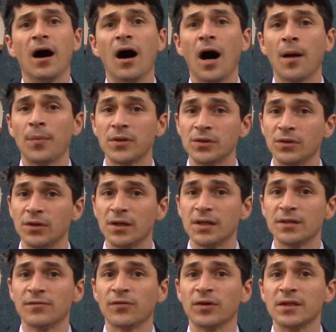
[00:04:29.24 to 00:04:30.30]

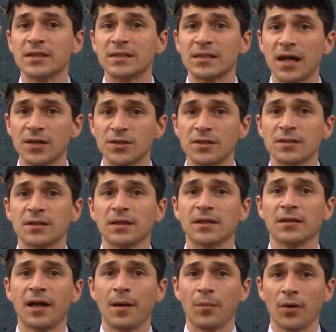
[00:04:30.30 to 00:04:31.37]
opportunities for discussions and
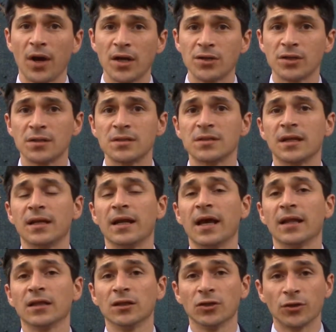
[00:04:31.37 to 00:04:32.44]
collaborations,
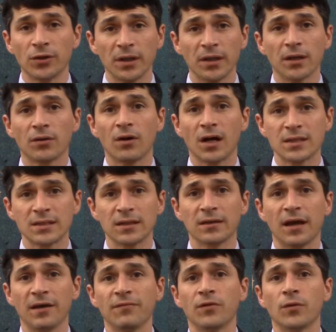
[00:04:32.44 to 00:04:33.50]
and learning across the
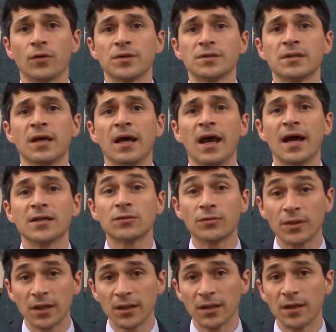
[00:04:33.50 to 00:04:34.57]
life course as
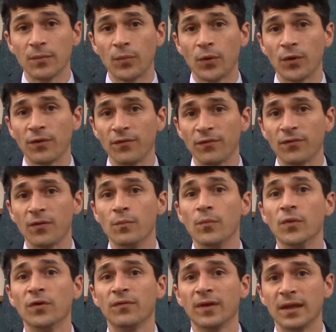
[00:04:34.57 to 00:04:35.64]
critically important for
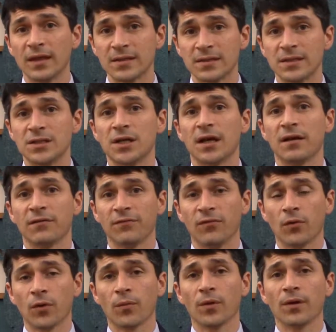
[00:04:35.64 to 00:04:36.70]
moving this agenda
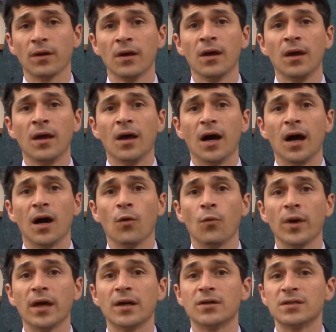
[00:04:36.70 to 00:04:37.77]
forward.
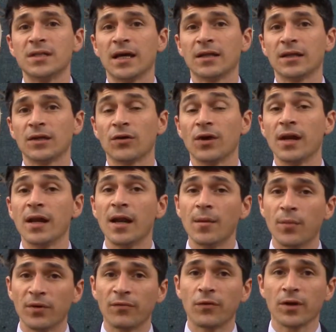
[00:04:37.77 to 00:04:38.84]
We understand that there are a
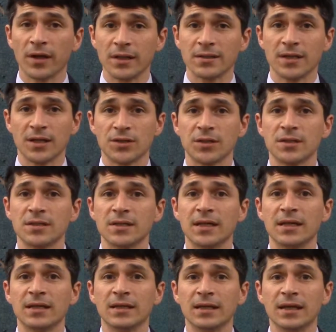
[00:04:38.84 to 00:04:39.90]
number of organizations
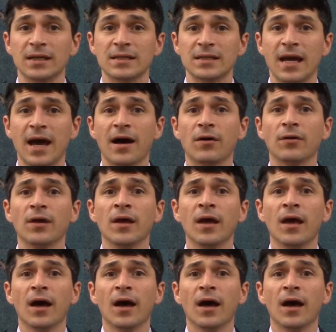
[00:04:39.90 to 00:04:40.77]
in town,